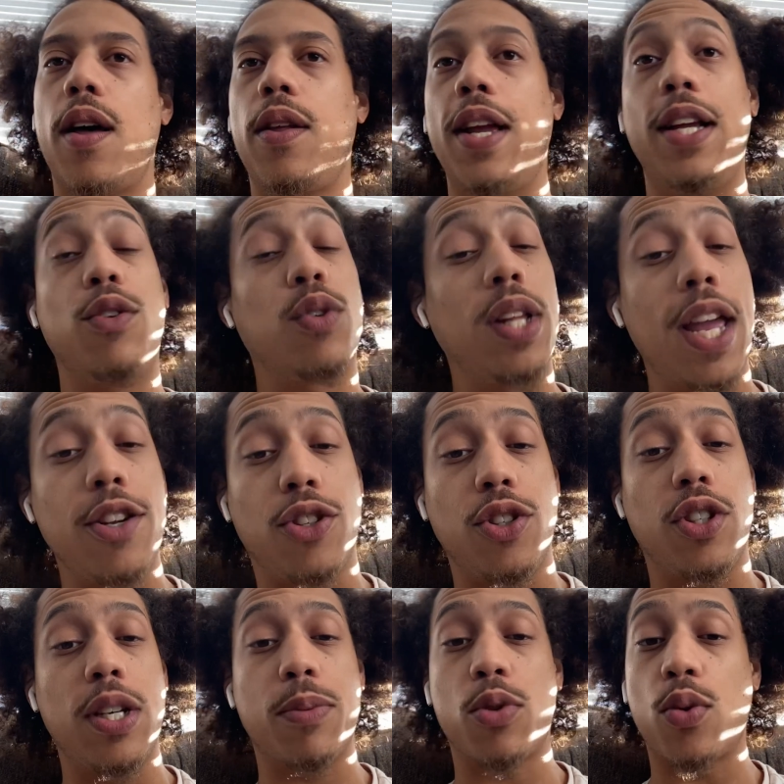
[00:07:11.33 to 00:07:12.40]
in
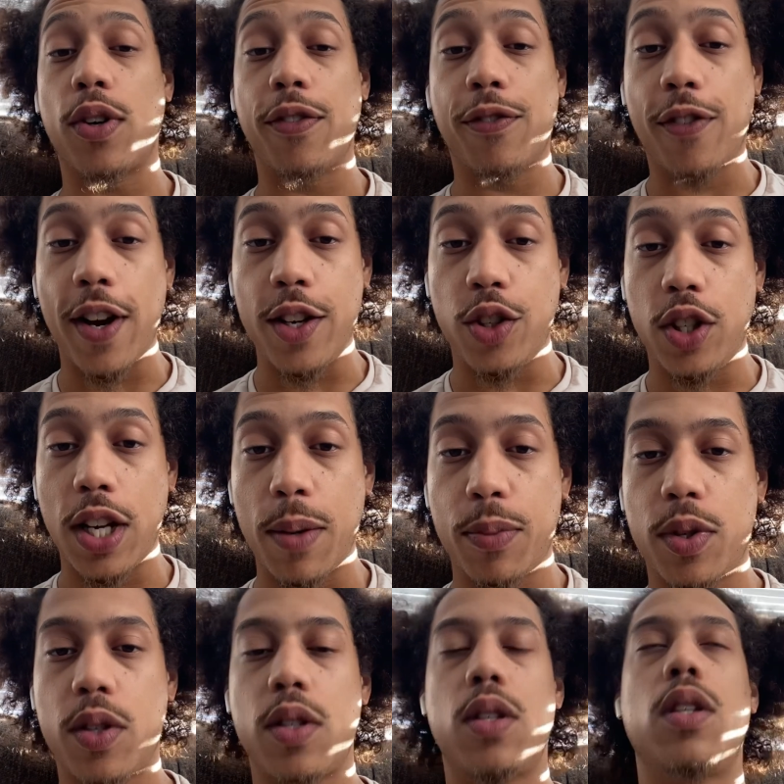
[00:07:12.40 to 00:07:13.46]
relationships or in
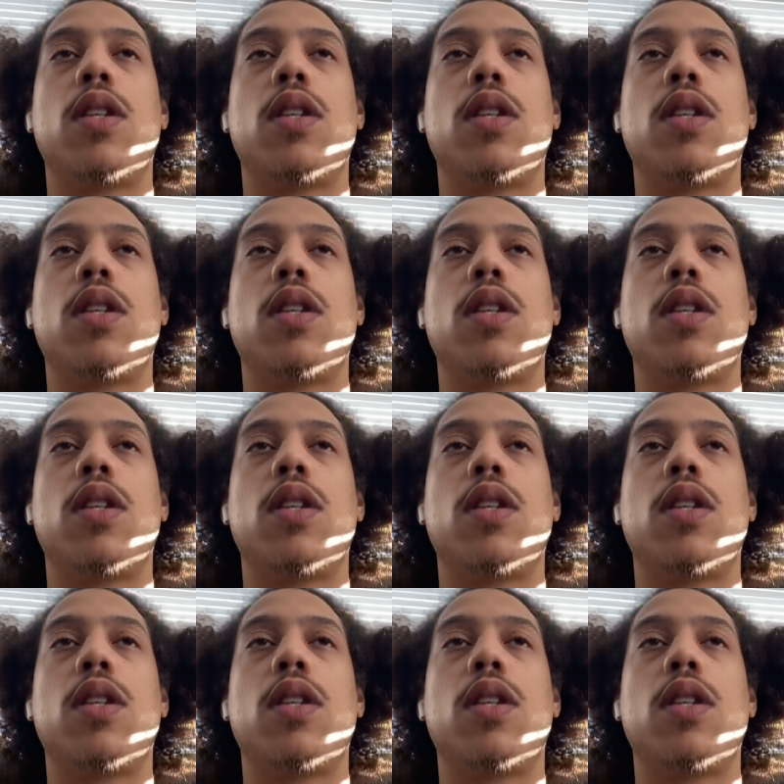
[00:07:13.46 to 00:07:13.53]
friendships.